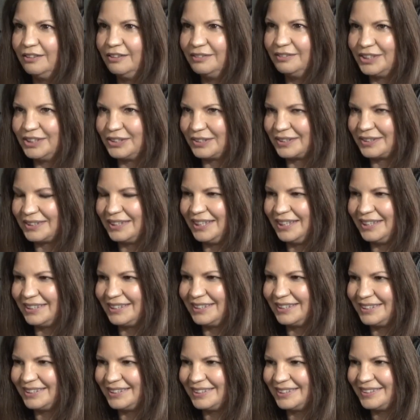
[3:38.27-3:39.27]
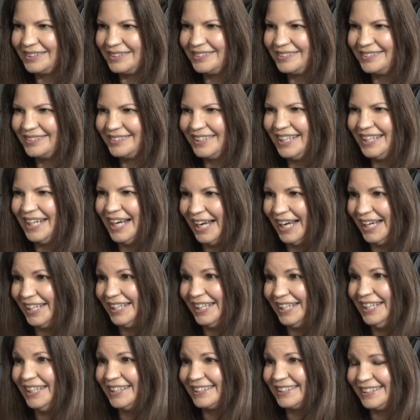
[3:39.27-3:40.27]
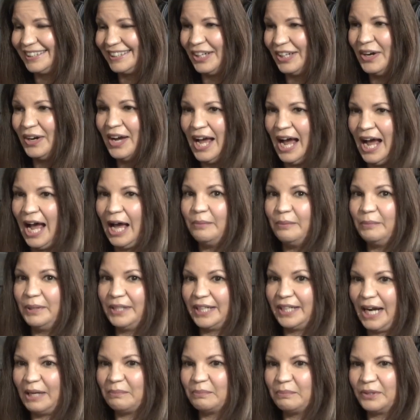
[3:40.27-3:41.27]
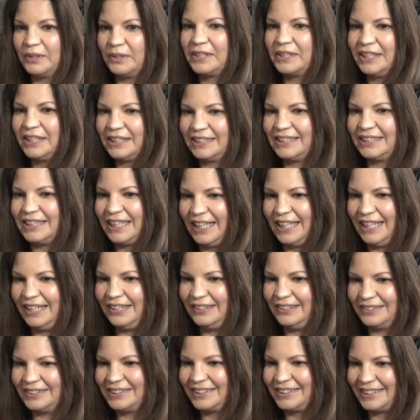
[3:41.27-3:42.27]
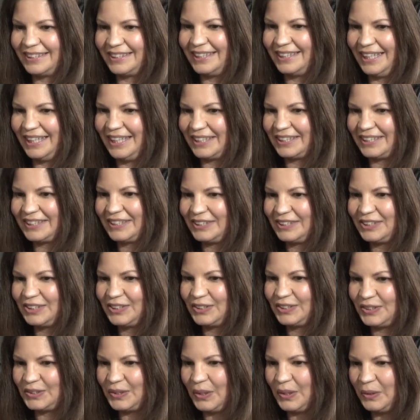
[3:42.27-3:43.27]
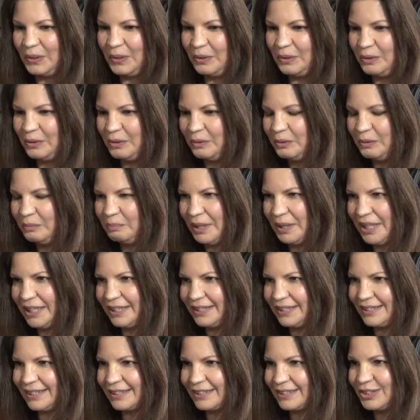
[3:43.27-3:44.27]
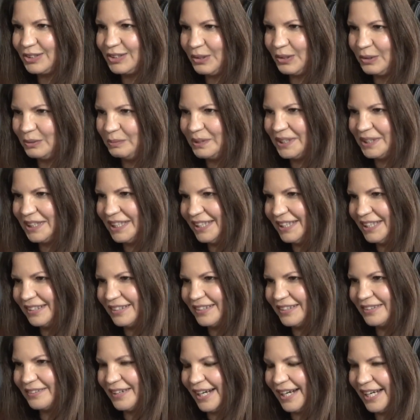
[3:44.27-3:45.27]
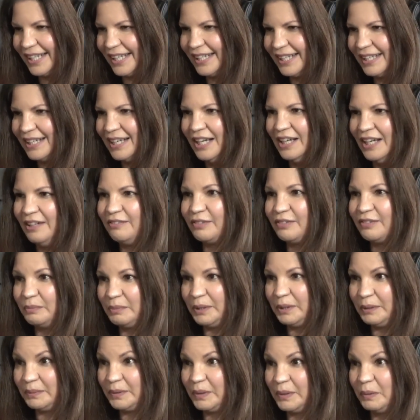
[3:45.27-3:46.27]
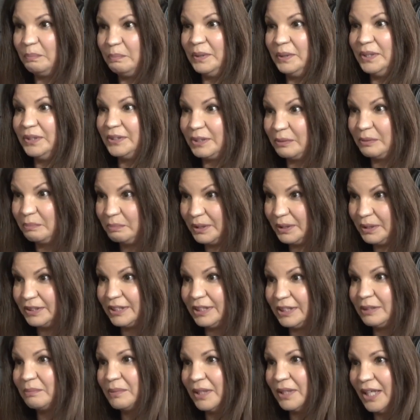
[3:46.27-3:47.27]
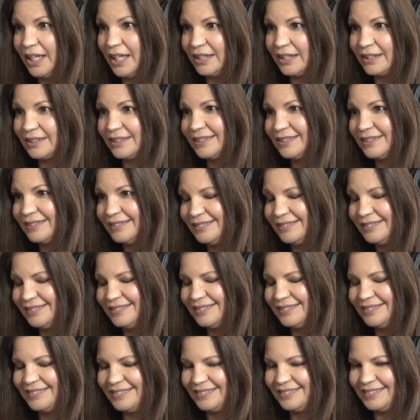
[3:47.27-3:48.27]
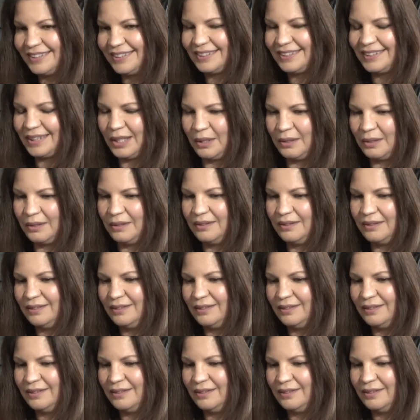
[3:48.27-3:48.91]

intro classes. I think so. I mean, I broke it down to like so basic, so beginner, right? For people to build the building blocks. So